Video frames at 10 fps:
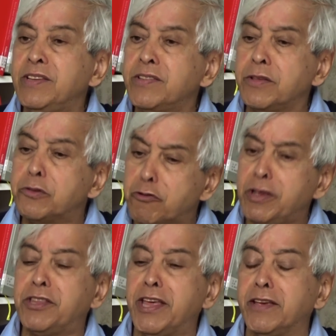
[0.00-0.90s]
these are the
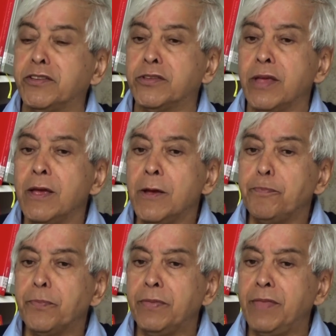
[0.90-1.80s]
three things
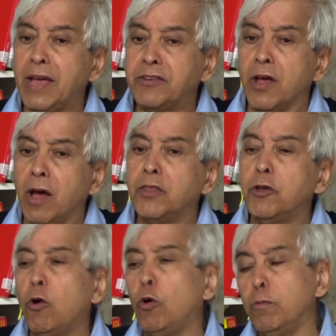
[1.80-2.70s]
that are
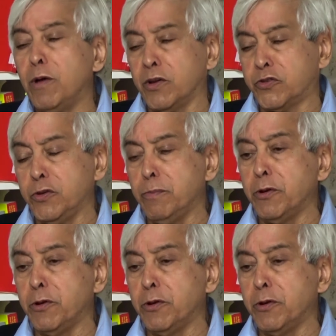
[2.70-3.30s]
the hallmarks of